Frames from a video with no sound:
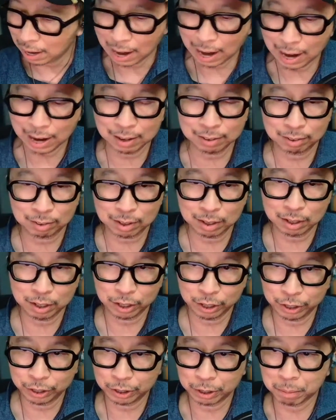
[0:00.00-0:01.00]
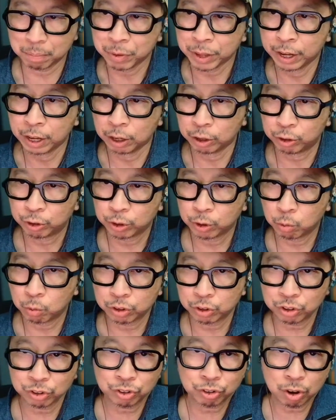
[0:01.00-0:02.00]
Ask it here. So
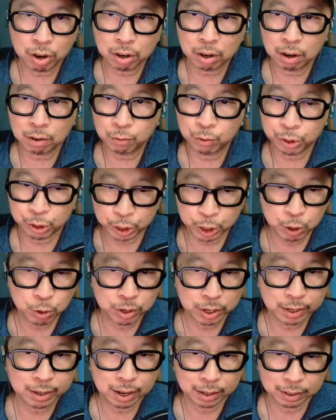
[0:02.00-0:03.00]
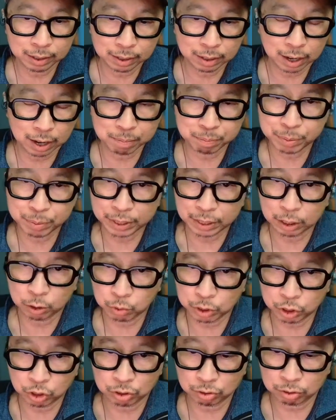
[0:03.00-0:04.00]
we're just starting off with the QNED99 because
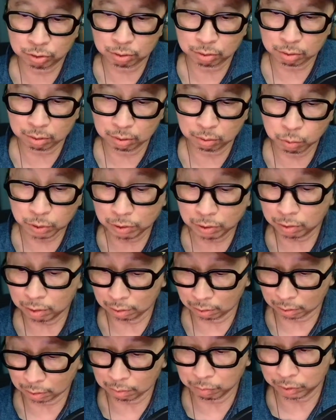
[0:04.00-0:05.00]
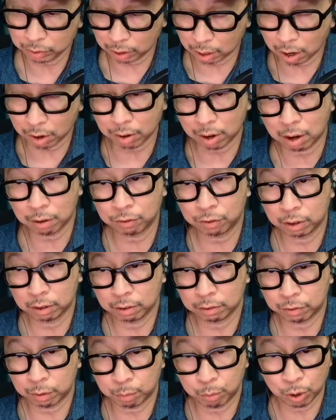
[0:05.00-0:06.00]
we just recently got off
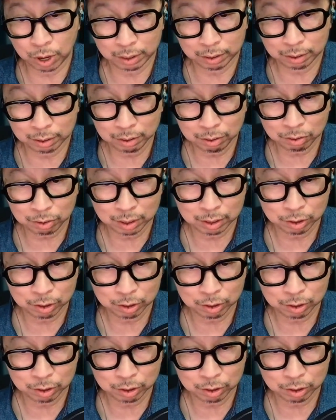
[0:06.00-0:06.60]
of Brandon's